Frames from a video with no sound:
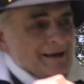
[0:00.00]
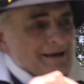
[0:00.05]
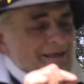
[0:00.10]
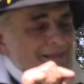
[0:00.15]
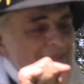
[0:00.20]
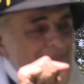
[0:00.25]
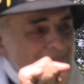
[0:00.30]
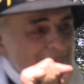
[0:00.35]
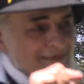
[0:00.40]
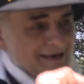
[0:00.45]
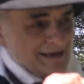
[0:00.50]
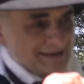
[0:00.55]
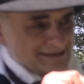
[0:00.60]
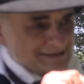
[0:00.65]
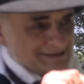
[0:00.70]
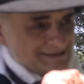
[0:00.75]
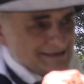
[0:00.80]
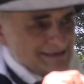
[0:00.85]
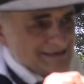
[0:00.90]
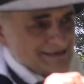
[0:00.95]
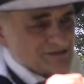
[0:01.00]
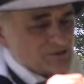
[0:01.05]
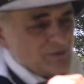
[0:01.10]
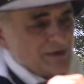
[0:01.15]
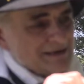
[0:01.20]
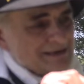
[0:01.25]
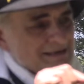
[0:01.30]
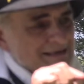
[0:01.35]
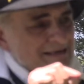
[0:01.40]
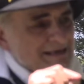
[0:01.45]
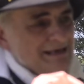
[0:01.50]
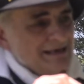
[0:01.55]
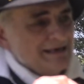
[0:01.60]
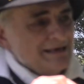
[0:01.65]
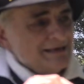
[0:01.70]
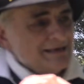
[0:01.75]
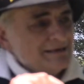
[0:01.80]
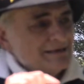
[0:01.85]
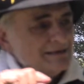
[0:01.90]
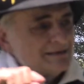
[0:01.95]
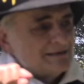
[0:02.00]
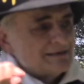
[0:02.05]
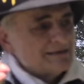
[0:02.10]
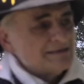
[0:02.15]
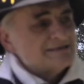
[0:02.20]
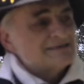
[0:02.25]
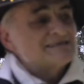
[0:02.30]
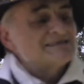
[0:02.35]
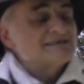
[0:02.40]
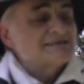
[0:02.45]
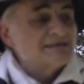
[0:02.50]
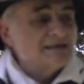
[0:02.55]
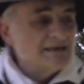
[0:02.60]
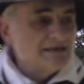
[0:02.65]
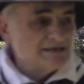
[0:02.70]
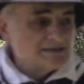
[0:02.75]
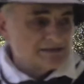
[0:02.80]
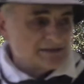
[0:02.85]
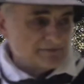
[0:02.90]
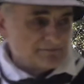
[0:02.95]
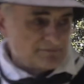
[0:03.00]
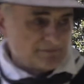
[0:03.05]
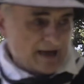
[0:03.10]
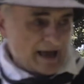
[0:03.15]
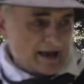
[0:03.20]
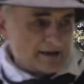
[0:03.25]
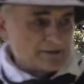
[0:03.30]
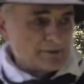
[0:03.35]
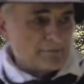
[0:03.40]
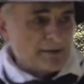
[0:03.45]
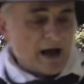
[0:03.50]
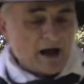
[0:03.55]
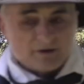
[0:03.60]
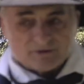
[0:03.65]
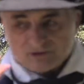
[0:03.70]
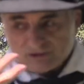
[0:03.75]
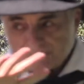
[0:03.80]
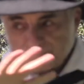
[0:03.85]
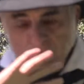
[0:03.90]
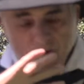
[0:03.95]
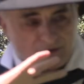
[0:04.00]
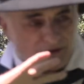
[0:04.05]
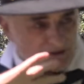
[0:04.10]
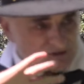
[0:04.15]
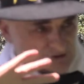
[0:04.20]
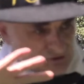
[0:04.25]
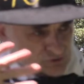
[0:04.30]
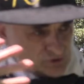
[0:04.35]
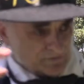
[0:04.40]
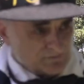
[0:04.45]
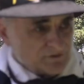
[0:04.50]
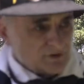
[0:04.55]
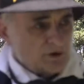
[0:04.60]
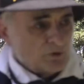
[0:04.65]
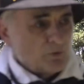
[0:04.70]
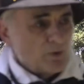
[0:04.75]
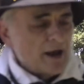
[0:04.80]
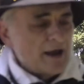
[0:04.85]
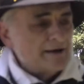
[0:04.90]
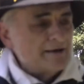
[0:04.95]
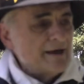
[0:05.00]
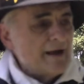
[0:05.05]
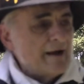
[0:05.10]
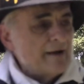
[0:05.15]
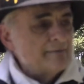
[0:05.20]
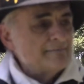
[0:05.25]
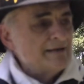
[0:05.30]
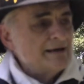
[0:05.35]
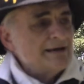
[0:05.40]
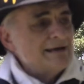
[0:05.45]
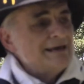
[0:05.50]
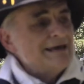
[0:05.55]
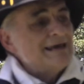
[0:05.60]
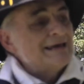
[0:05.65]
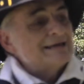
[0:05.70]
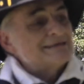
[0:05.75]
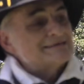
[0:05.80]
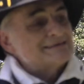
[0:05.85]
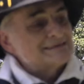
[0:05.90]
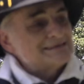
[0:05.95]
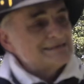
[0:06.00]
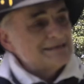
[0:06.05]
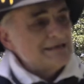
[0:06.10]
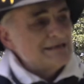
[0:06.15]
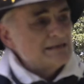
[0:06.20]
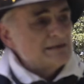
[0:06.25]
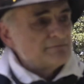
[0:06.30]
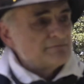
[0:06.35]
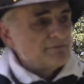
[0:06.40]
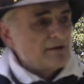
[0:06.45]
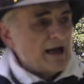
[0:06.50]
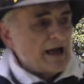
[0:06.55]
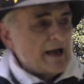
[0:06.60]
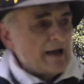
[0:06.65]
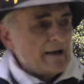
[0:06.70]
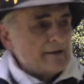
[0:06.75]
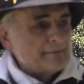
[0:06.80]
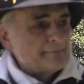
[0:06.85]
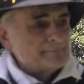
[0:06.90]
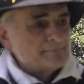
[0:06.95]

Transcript: This is when Key sees the flag. The battle smoke has drifted away now. He can see the flag.